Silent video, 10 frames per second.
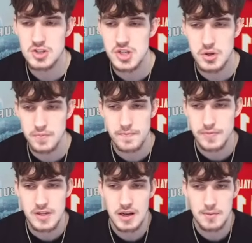So,
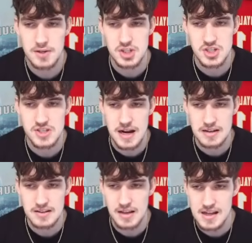yeah, I mean, there's not
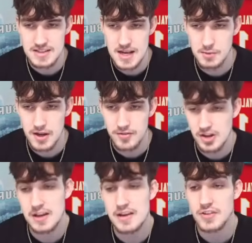a lot of time left.
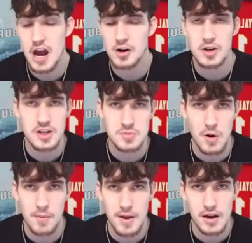And if Goddard is
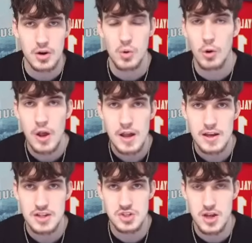brought back, cool.
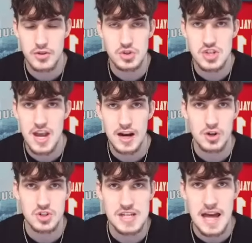It's another Zach
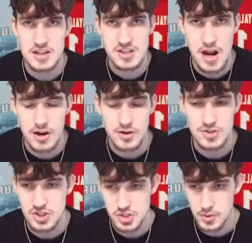Ertz, Dallas
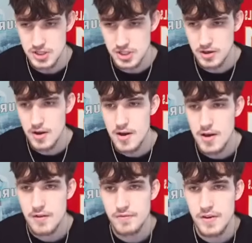Goddard situation.
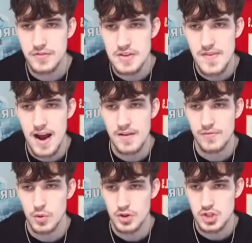55
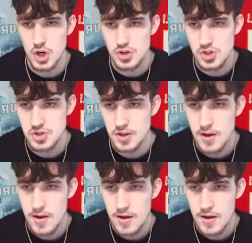for the Chargers.